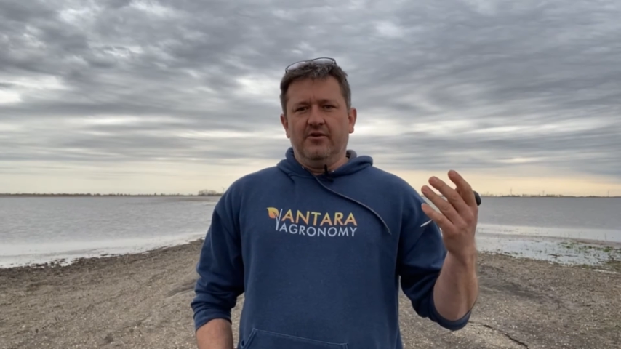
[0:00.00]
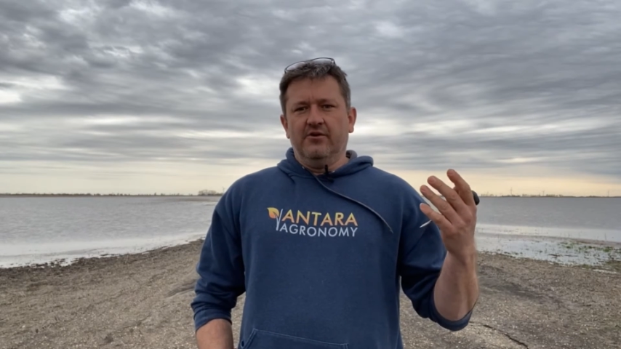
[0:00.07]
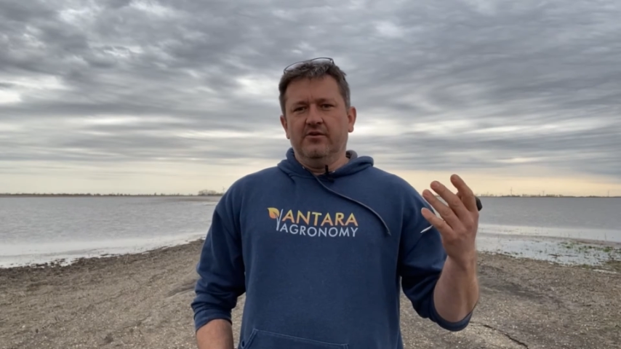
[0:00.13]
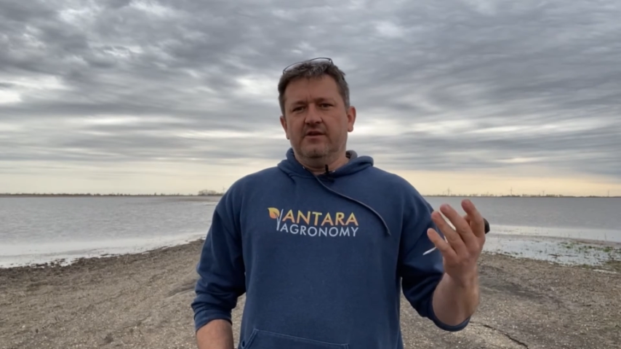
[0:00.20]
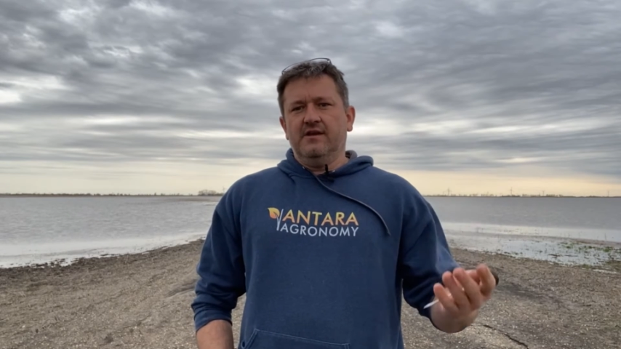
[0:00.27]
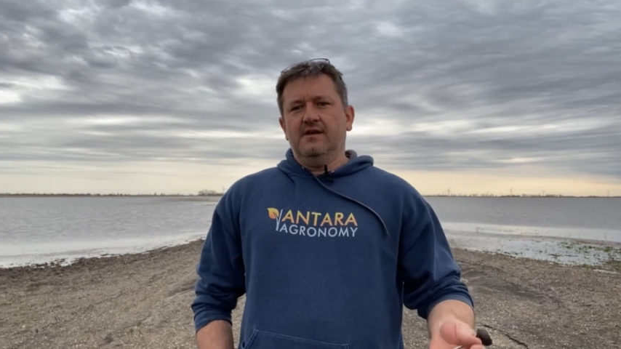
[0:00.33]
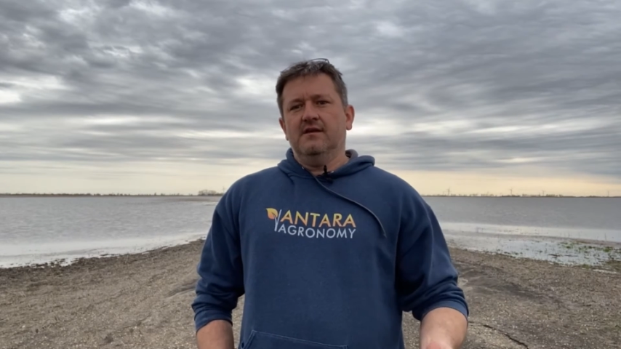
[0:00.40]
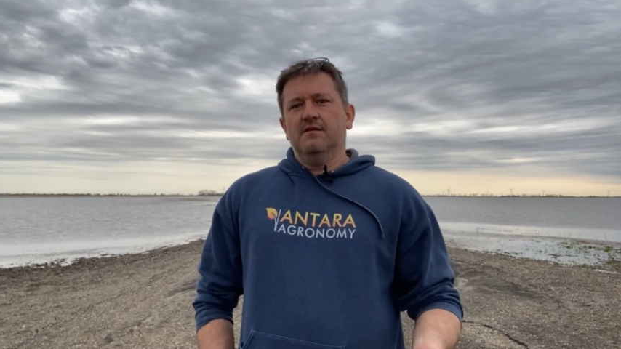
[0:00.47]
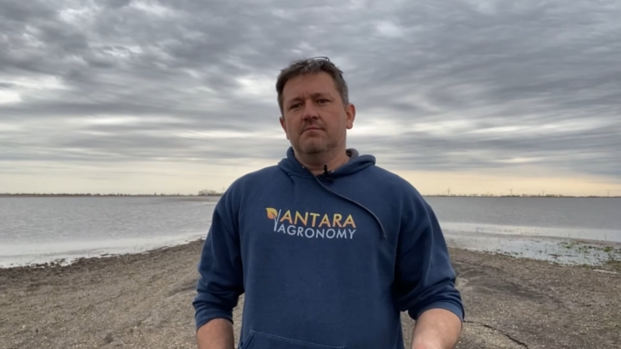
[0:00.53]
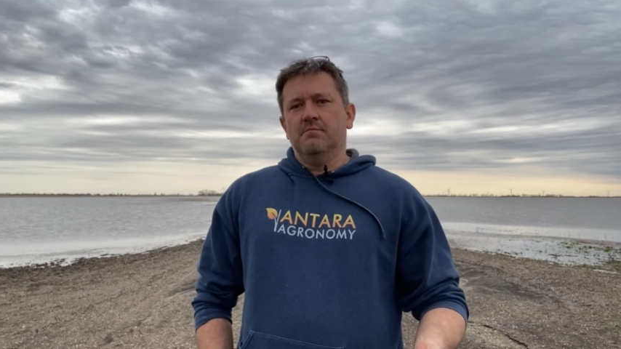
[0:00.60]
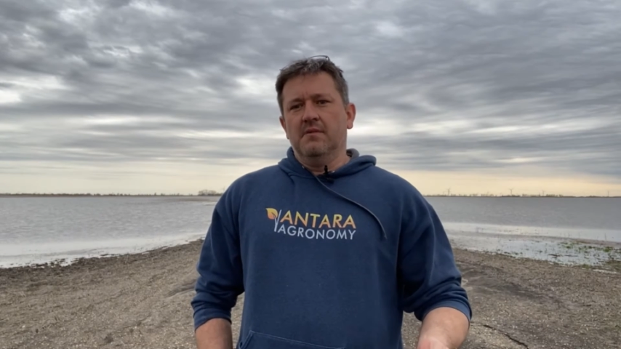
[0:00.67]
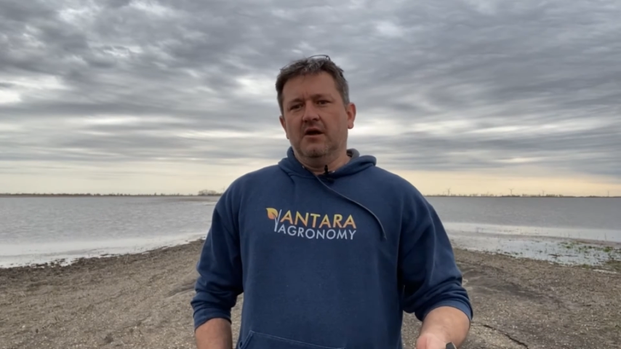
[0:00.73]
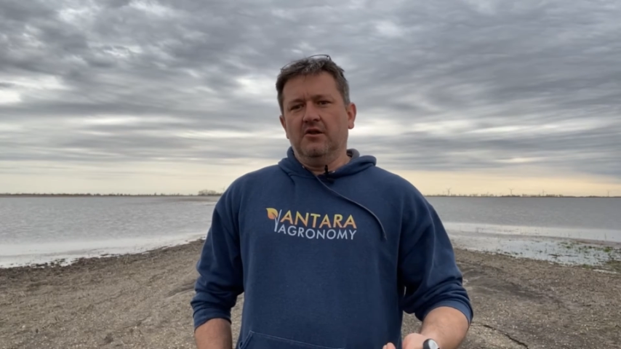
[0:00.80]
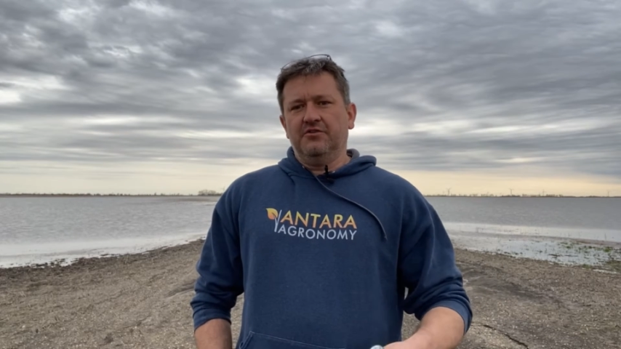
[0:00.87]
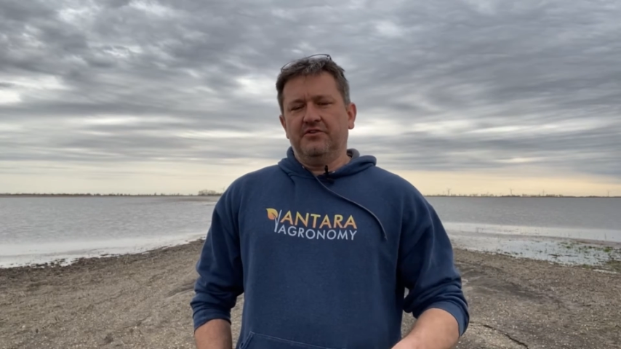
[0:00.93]
early
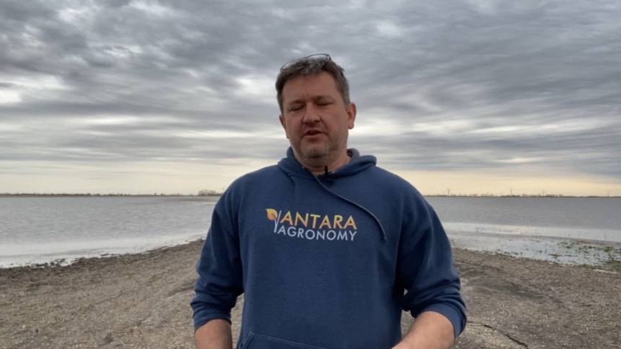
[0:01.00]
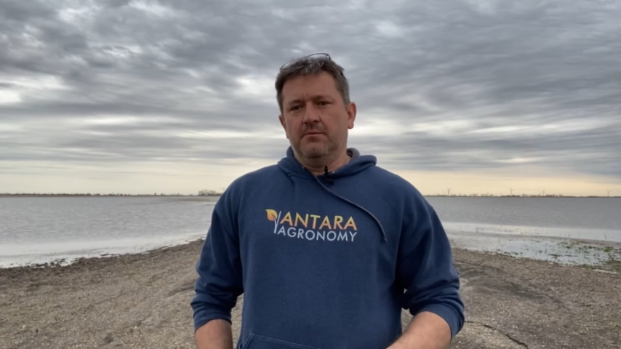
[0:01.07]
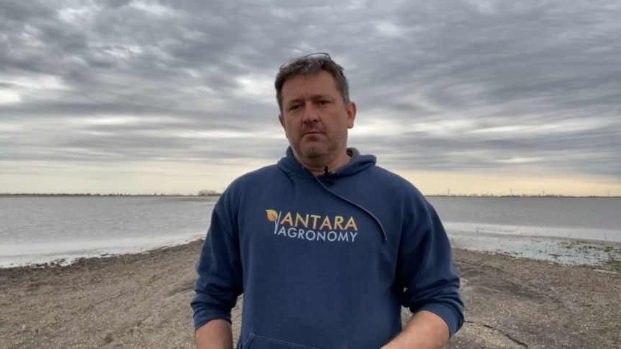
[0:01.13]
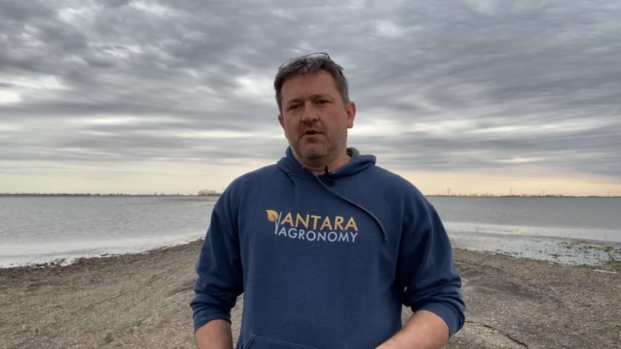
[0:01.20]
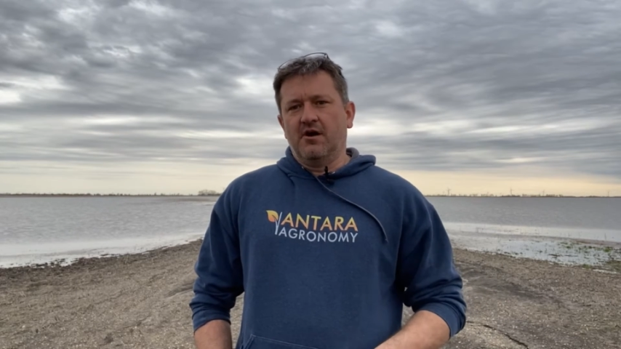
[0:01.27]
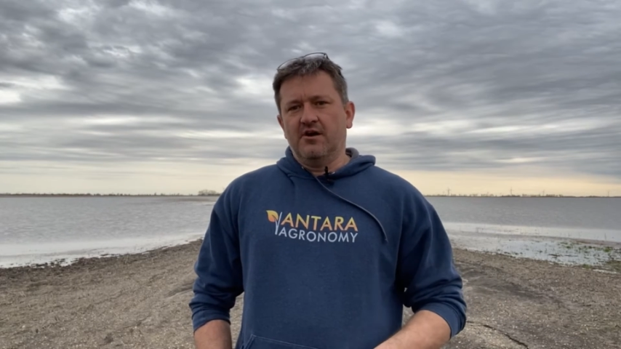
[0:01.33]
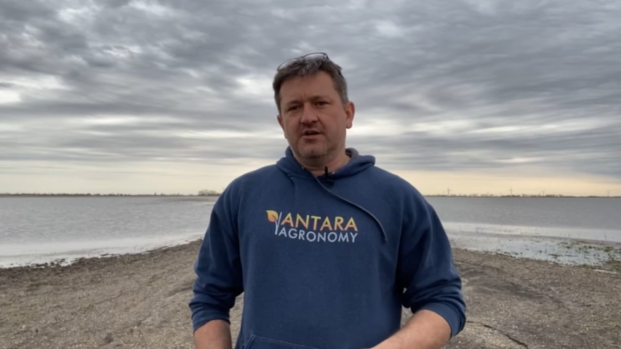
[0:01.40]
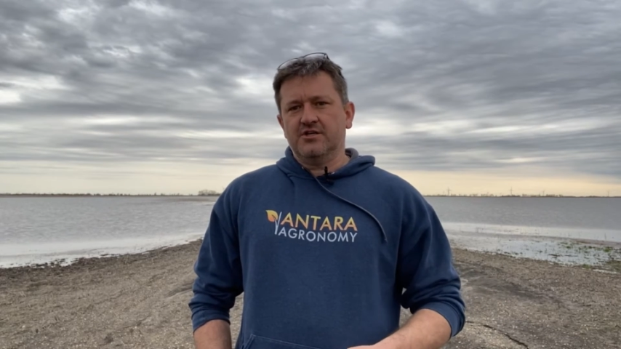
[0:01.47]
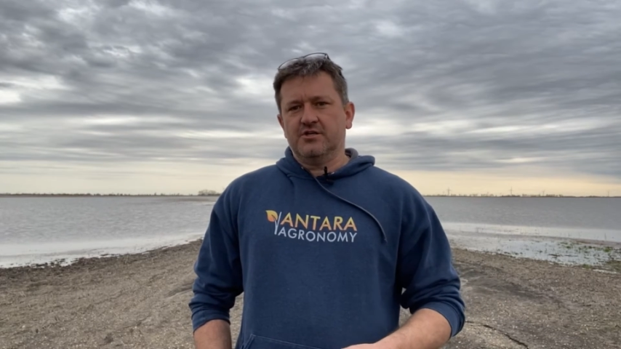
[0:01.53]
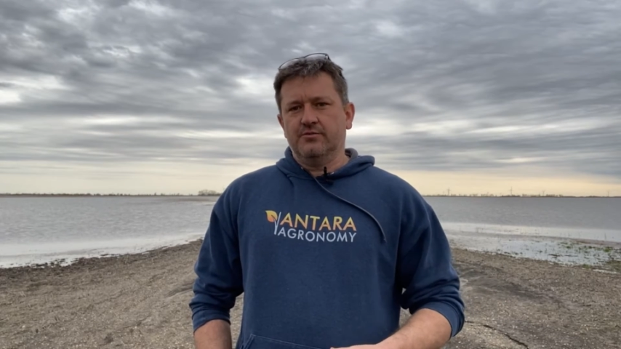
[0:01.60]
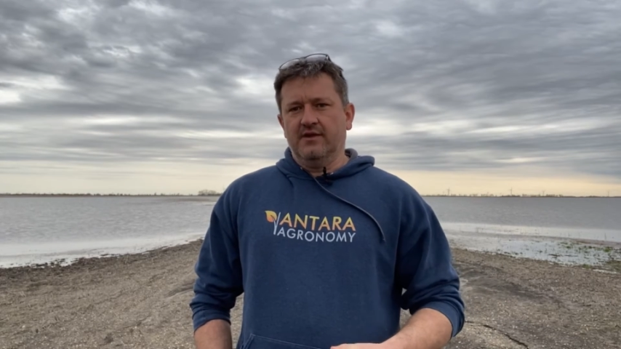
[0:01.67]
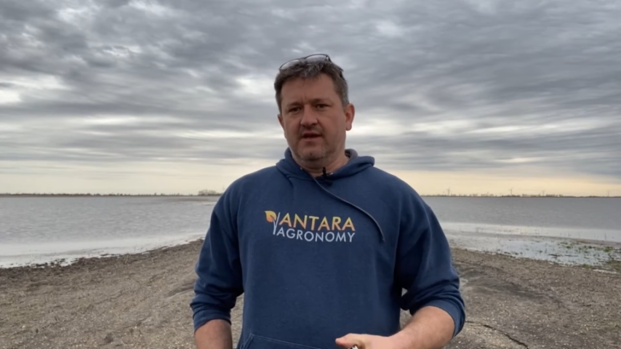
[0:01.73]
melt in March.